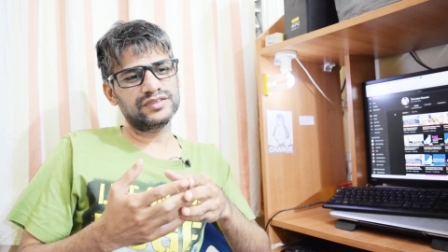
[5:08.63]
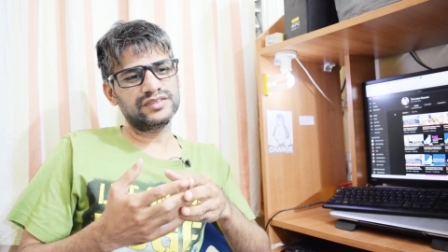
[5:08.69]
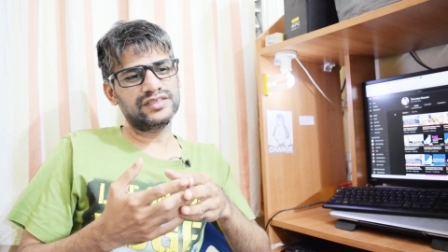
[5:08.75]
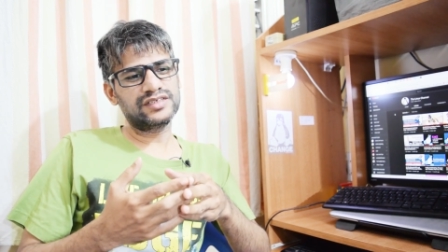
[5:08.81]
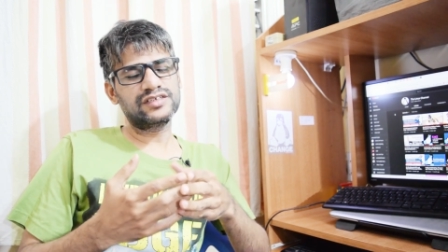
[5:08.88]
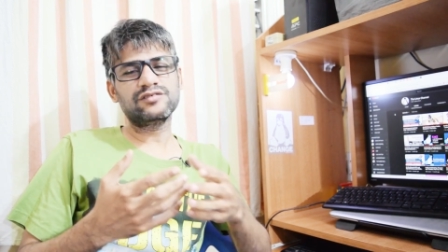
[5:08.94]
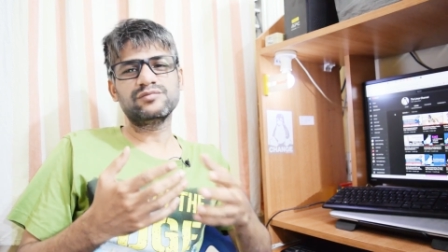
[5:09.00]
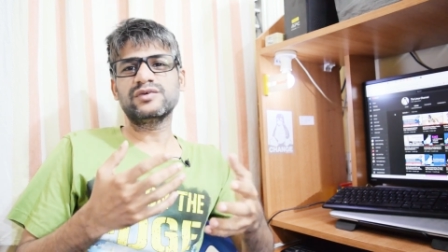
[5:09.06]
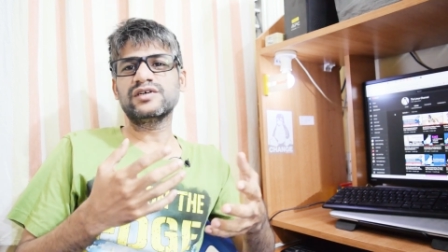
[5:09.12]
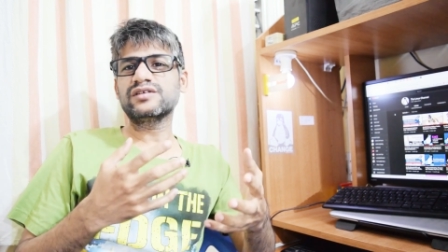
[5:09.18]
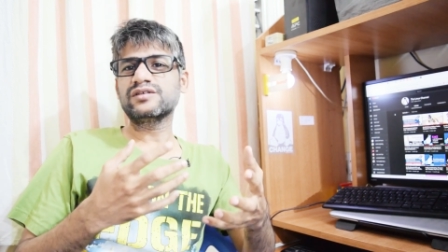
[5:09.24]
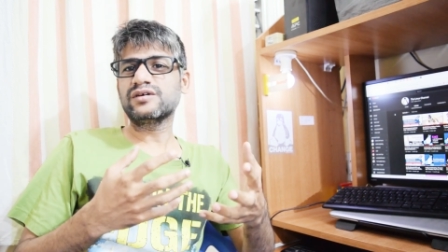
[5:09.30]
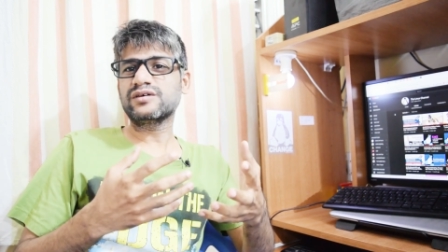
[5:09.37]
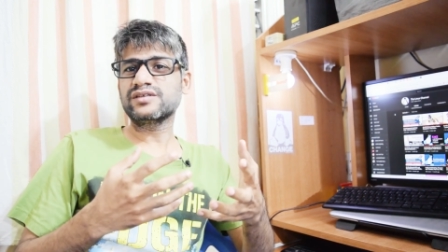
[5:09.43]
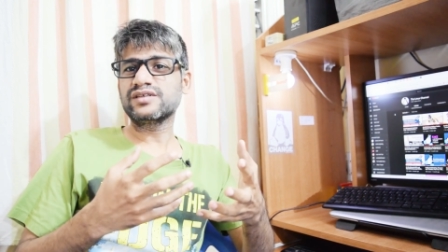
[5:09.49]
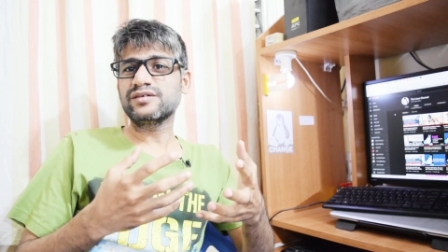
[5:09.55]
date of
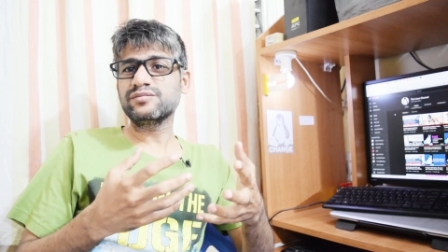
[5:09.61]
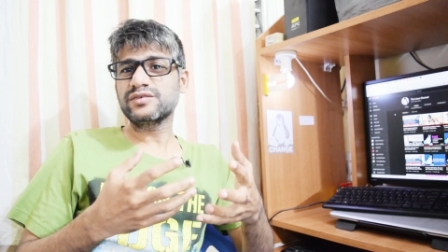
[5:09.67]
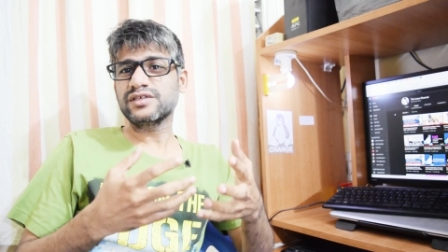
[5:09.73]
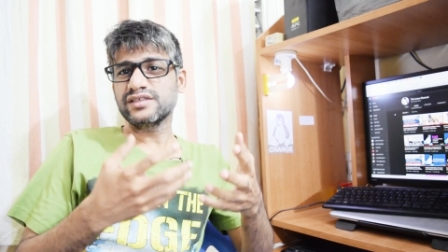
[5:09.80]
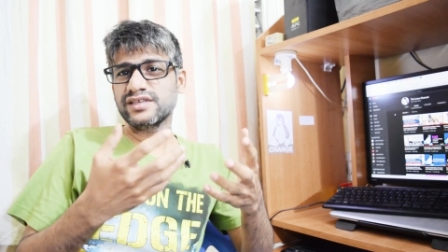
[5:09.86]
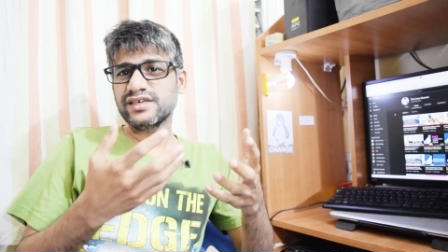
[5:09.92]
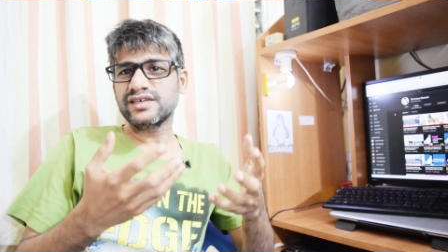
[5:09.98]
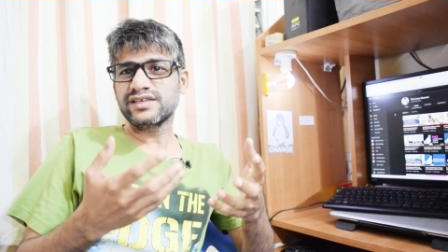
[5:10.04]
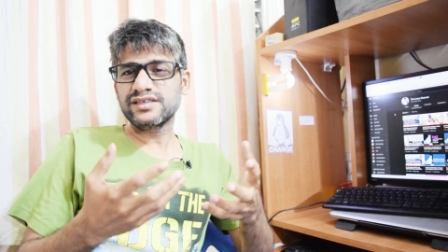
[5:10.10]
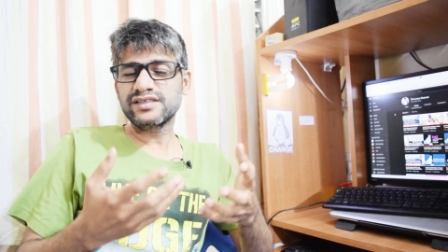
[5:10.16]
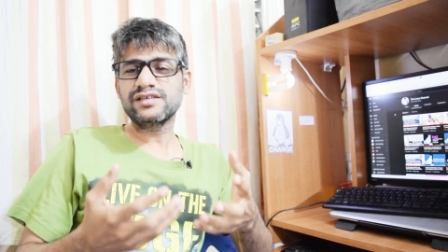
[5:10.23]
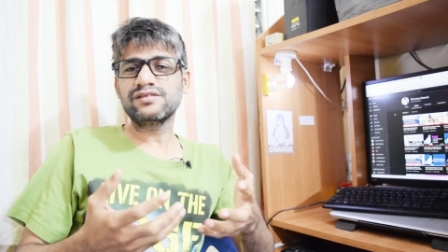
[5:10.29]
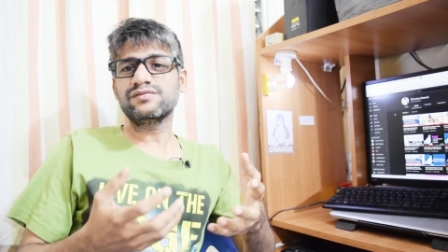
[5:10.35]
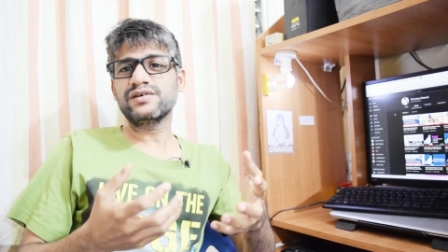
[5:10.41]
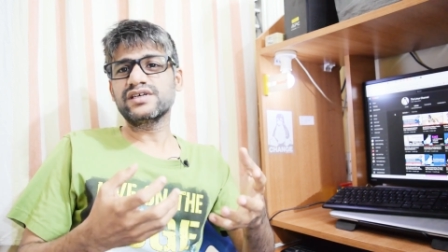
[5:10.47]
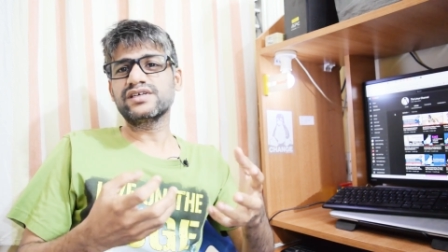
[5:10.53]
birth or something, there
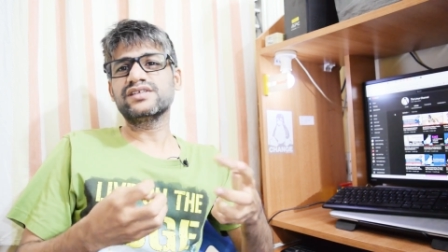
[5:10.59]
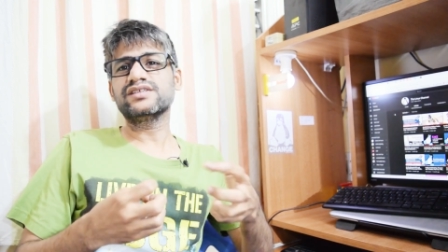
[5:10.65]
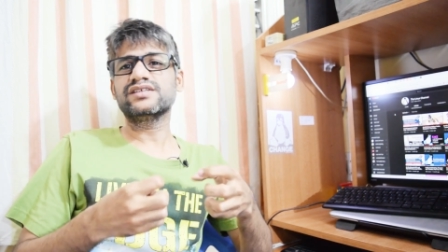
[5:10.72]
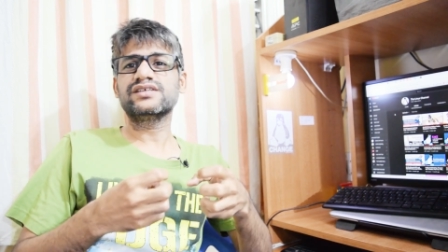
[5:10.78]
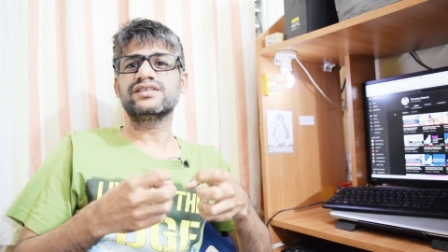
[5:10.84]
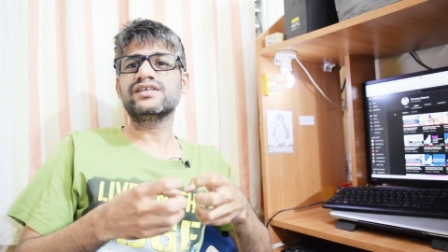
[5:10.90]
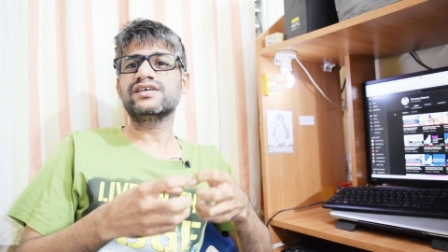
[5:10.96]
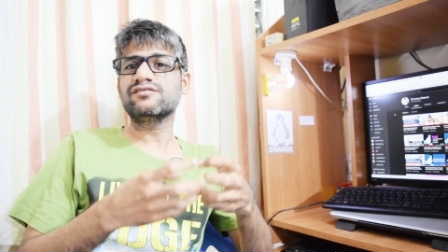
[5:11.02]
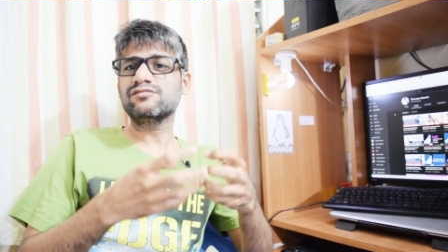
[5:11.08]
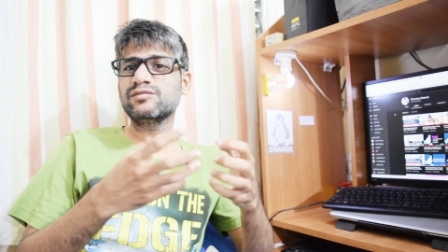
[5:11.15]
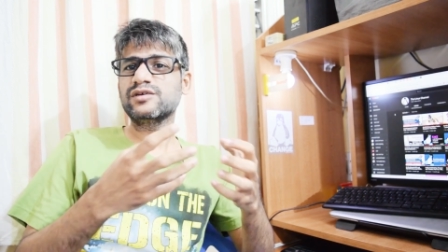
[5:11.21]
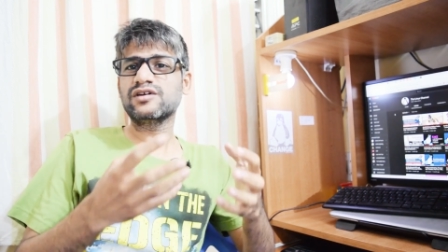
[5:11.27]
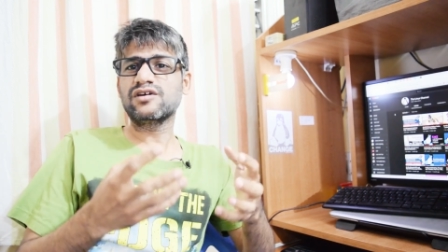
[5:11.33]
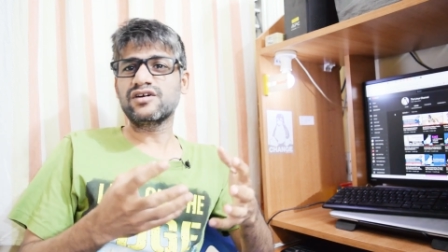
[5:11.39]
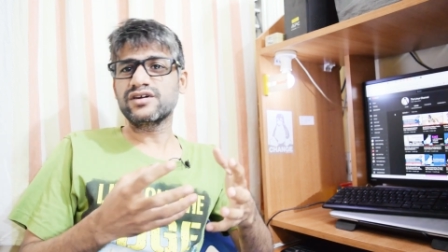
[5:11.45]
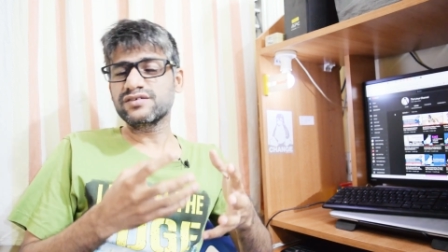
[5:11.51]
itself I can see there will
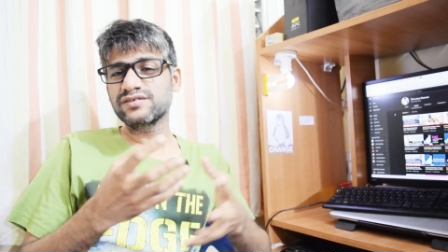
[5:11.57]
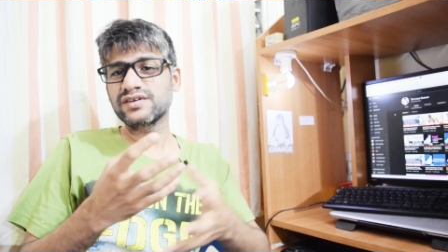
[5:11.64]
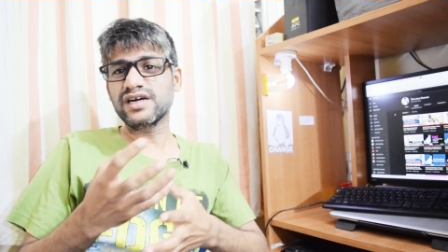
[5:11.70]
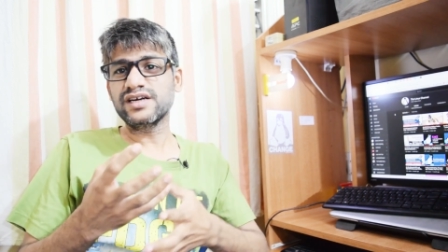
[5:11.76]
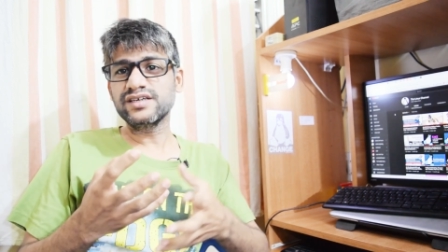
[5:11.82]
be a lot of